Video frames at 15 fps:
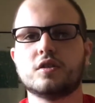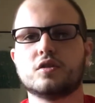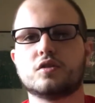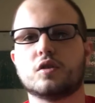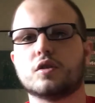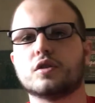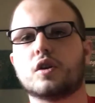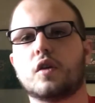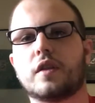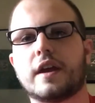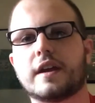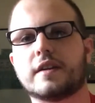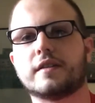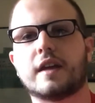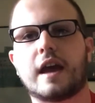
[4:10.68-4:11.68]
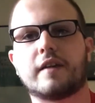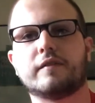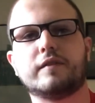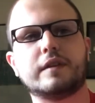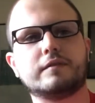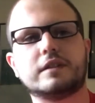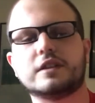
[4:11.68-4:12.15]
So they
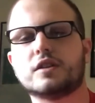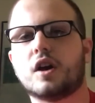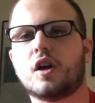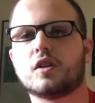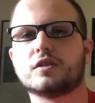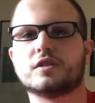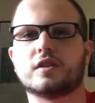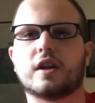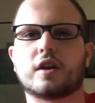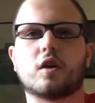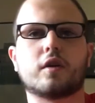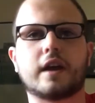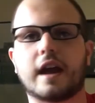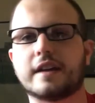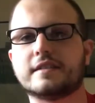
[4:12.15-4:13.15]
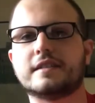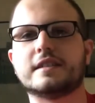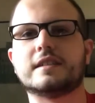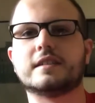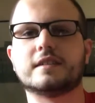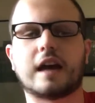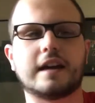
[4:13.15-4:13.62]
at $15, they're like, okay, I
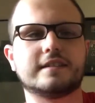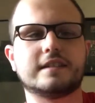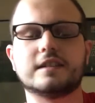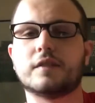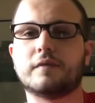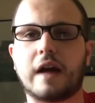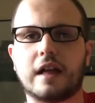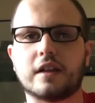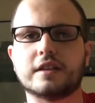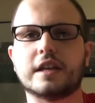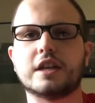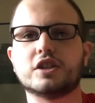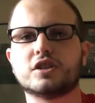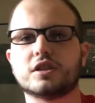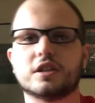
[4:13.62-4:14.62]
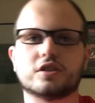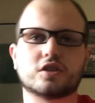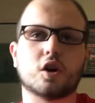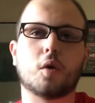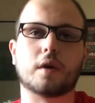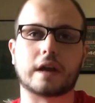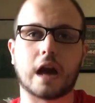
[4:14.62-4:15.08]
see the validation, it's
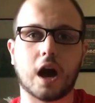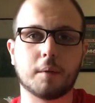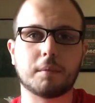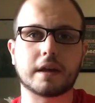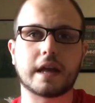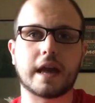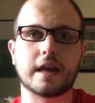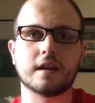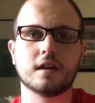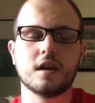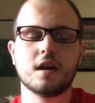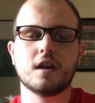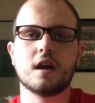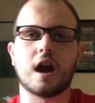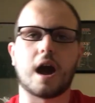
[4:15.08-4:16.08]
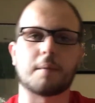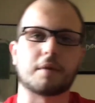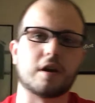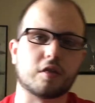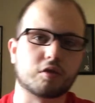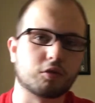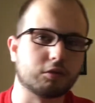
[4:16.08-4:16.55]
going up again. I'm
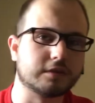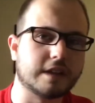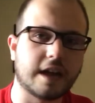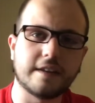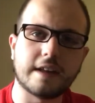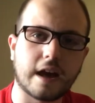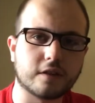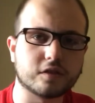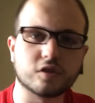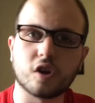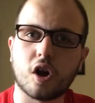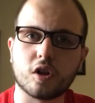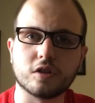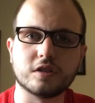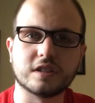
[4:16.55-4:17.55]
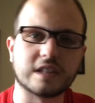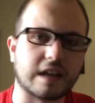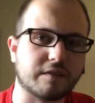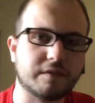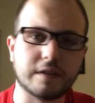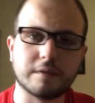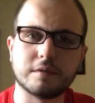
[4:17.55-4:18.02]
gonna throw $10,000 in
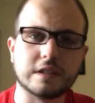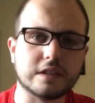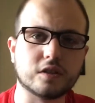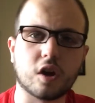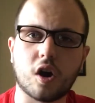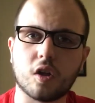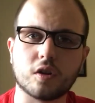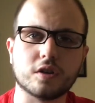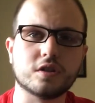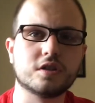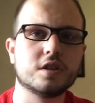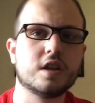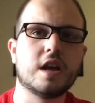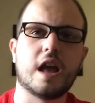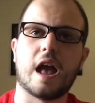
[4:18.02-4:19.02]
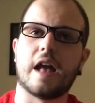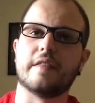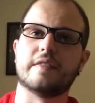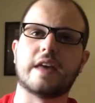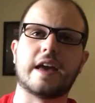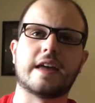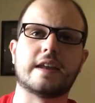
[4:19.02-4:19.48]
at $15.
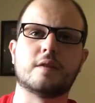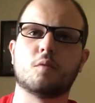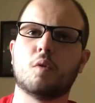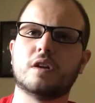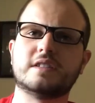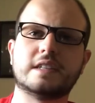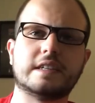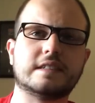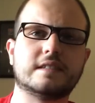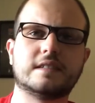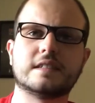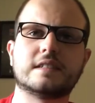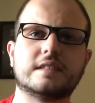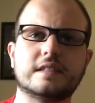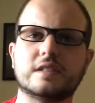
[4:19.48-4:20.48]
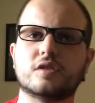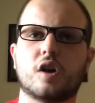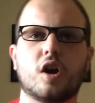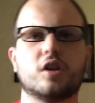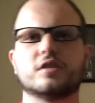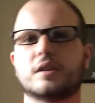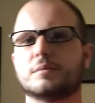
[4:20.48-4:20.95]
And then once it hits
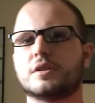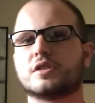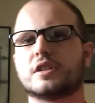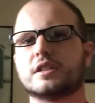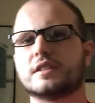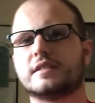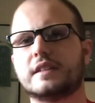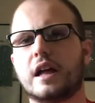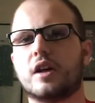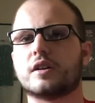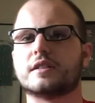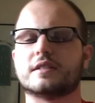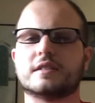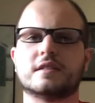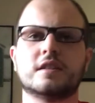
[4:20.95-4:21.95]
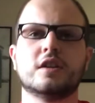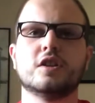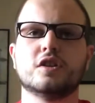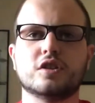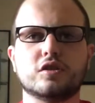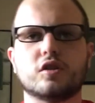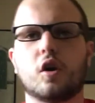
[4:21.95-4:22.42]
$16, I'm just going to sell, because,
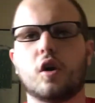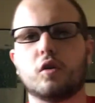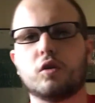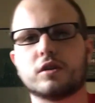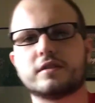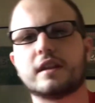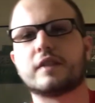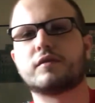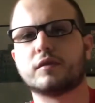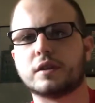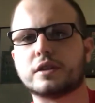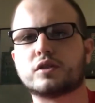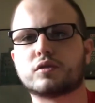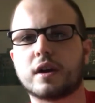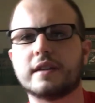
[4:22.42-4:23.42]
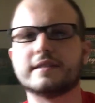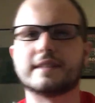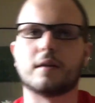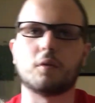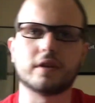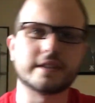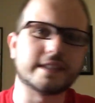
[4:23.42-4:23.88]
it looks like from the trends
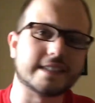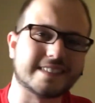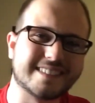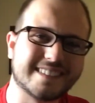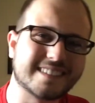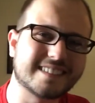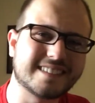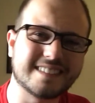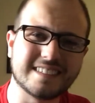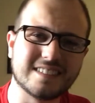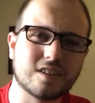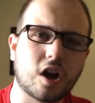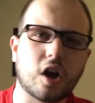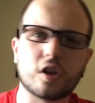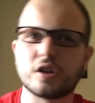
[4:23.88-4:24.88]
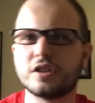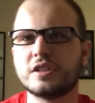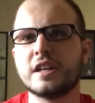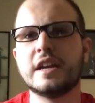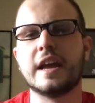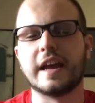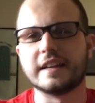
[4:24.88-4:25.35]
that once it hits $16,
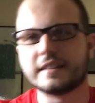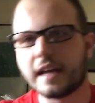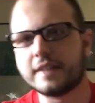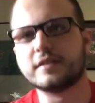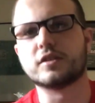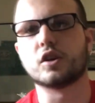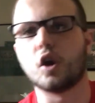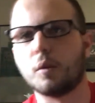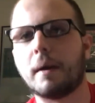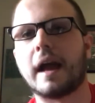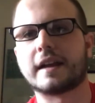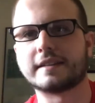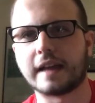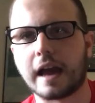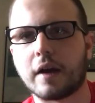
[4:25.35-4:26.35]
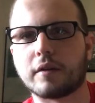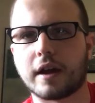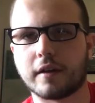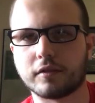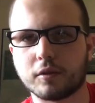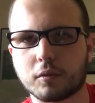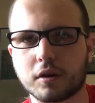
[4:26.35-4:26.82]
it tends to go back down
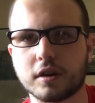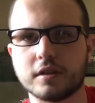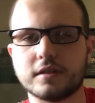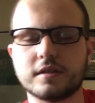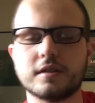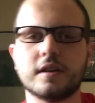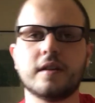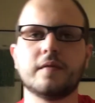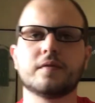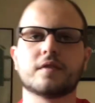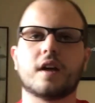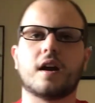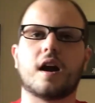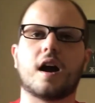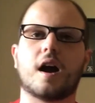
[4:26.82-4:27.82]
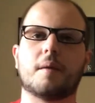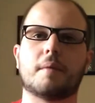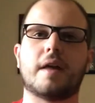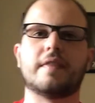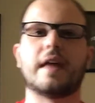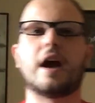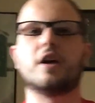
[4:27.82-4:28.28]
afterwards.
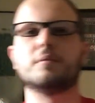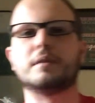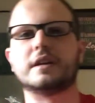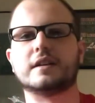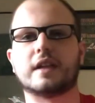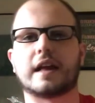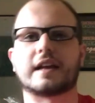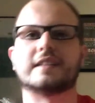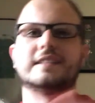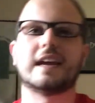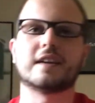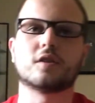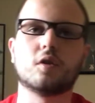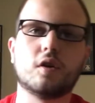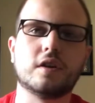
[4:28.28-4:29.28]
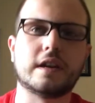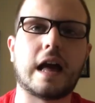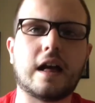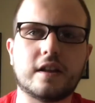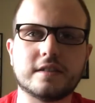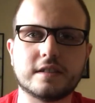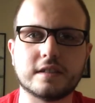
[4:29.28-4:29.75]
And that would be like a technical
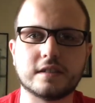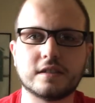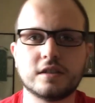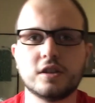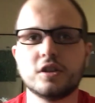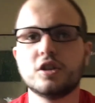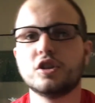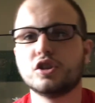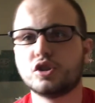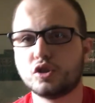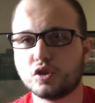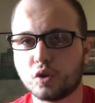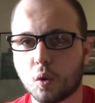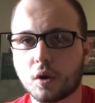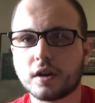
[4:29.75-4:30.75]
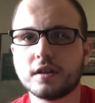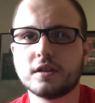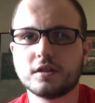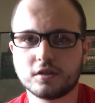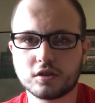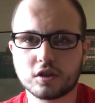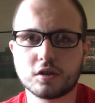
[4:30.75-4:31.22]
analysis
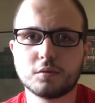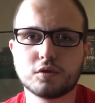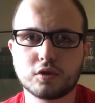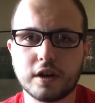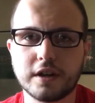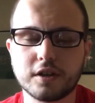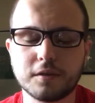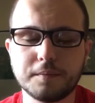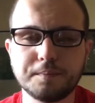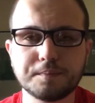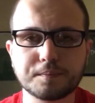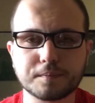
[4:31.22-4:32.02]
short-term trader.